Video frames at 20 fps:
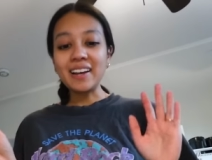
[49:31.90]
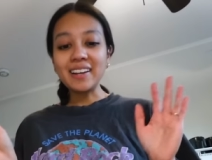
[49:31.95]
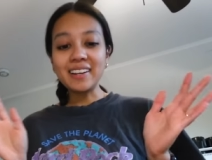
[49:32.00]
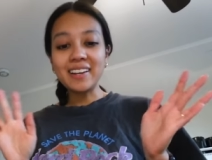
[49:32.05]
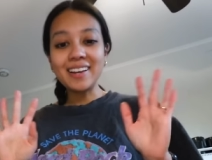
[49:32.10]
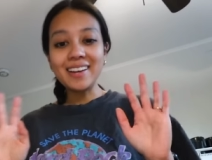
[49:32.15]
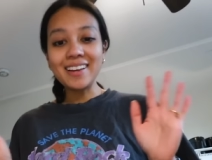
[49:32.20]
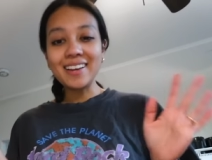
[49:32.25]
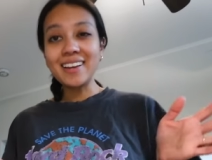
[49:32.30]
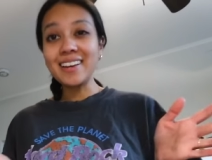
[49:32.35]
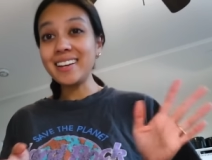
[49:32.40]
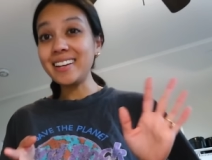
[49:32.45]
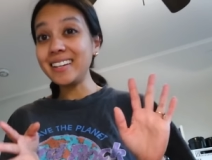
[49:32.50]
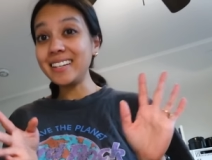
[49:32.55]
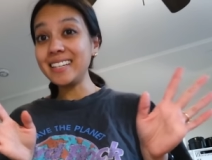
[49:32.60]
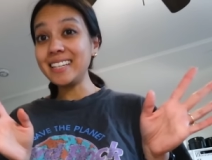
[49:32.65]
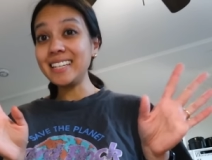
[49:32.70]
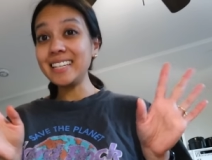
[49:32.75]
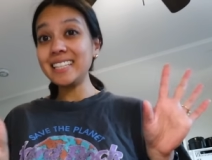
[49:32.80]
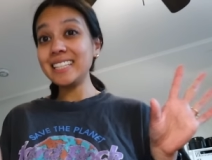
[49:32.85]
Hi
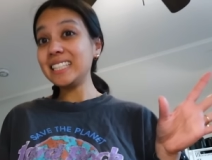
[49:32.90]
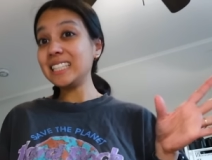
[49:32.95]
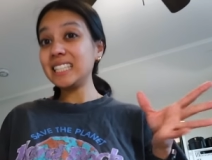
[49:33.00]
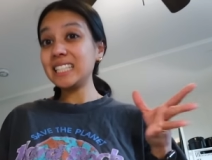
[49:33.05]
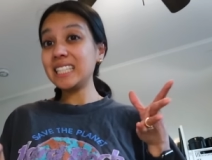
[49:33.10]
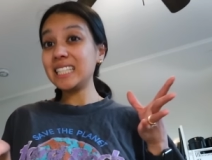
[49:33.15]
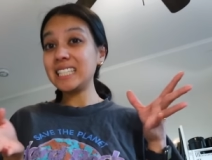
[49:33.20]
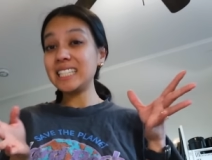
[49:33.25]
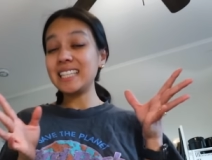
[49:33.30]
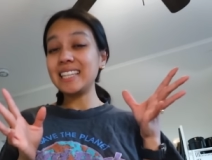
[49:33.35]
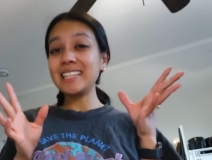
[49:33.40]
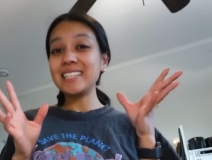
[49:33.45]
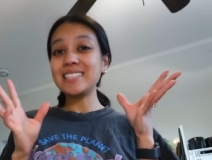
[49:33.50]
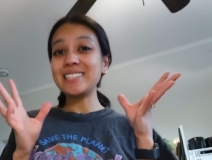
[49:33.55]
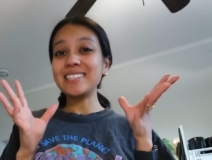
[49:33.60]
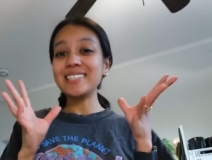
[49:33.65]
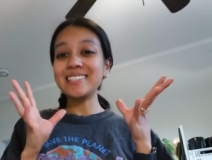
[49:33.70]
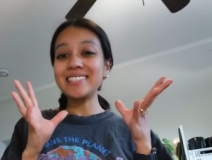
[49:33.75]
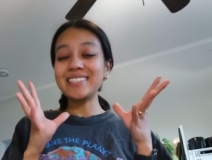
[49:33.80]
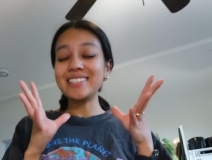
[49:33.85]
guys.
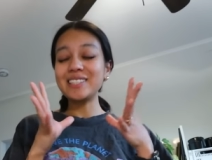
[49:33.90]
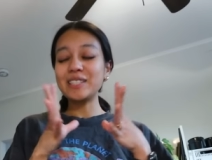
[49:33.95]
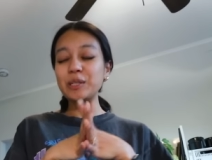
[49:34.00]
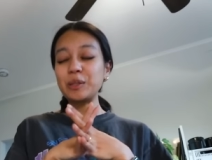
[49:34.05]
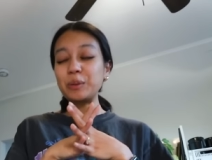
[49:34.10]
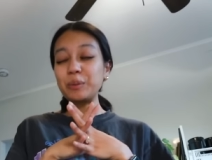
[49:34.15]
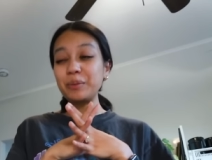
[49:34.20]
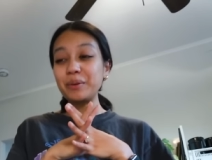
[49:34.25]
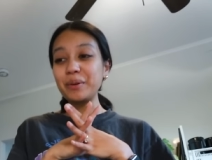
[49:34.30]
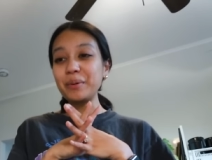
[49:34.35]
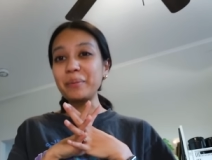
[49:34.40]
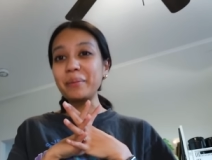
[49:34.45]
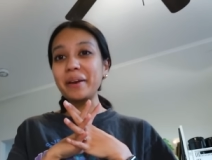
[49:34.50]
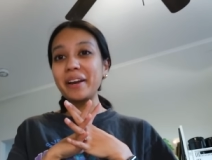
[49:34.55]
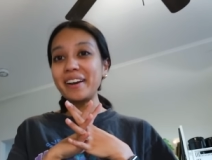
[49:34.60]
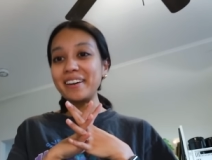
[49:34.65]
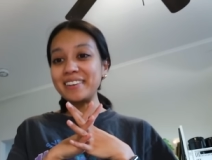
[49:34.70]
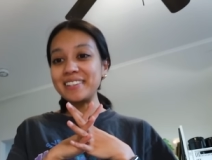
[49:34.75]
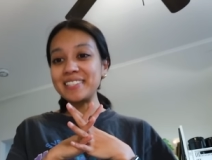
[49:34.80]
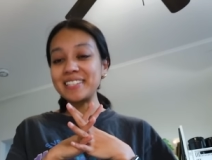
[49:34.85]
This is super
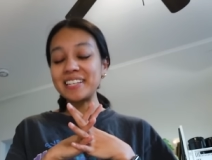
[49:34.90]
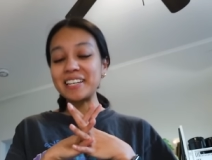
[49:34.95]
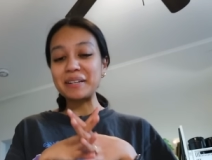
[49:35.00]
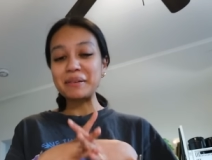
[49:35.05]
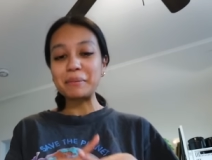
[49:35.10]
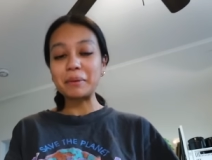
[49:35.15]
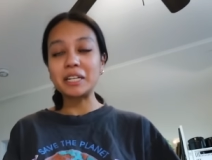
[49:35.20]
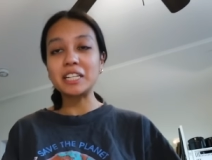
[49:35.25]
embarrassing,